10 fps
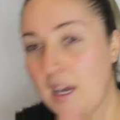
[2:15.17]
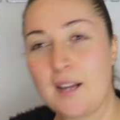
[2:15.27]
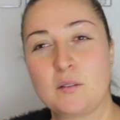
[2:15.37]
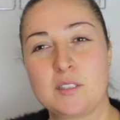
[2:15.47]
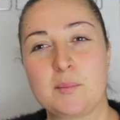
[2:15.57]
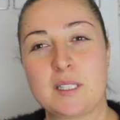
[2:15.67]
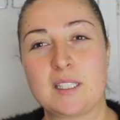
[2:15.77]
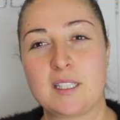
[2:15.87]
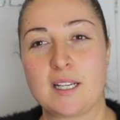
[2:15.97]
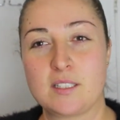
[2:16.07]
I don't
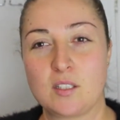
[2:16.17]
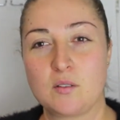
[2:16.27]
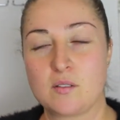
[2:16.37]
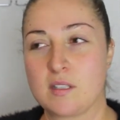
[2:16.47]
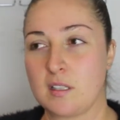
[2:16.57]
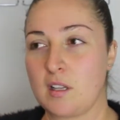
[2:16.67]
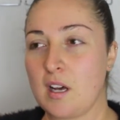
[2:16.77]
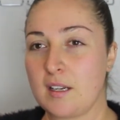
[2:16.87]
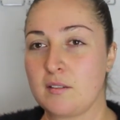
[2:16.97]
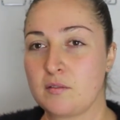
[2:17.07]
typically like to use a
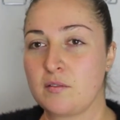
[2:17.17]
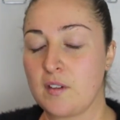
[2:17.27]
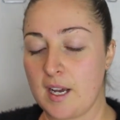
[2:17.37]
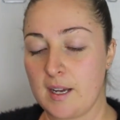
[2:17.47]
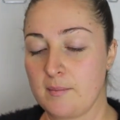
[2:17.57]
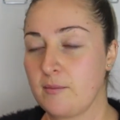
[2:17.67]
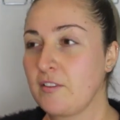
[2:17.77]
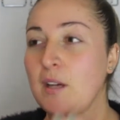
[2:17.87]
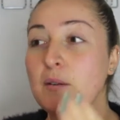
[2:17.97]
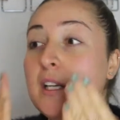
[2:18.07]
lot of
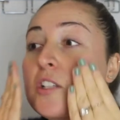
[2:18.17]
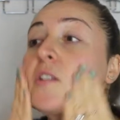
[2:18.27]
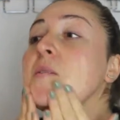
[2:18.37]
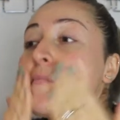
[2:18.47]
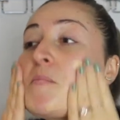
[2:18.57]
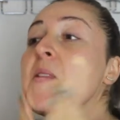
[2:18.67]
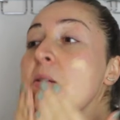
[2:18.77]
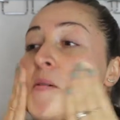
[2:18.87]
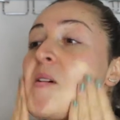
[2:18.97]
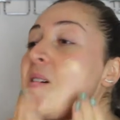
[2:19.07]
foundation.
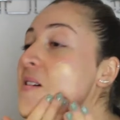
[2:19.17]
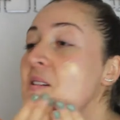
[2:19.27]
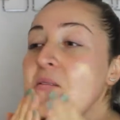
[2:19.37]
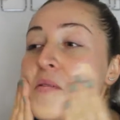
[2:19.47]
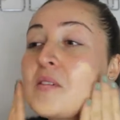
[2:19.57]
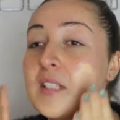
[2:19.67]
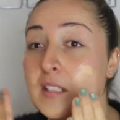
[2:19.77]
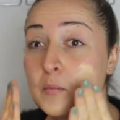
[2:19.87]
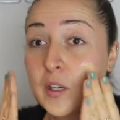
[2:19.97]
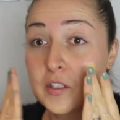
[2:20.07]

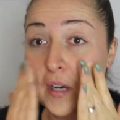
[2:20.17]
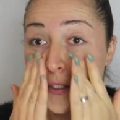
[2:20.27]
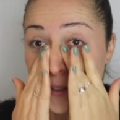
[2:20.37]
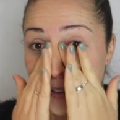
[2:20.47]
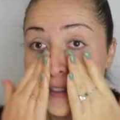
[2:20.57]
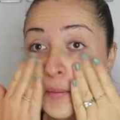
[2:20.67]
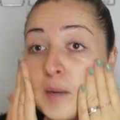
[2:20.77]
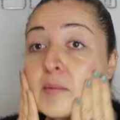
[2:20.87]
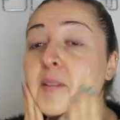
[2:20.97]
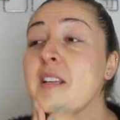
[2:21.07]
Tinted moisturizer is
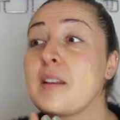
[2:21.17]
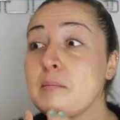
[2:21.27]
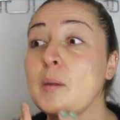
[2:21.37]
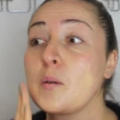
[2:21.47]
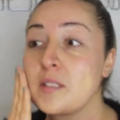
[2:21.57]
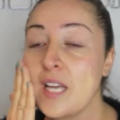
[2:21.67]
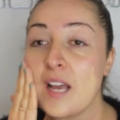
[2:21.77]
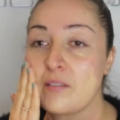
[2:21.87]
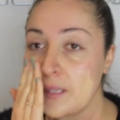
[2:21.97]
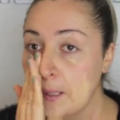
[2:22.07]
probably the most
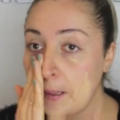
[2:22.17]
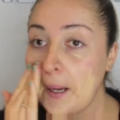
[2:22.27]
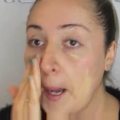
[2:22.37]
heavy